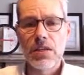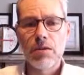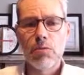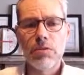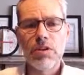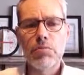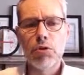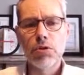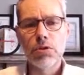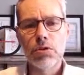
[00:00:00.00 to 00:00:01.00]
One of the
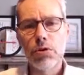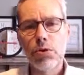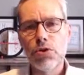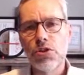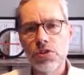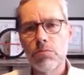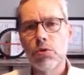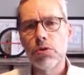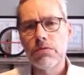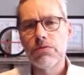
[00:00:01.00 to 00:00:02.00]
important conclusions and important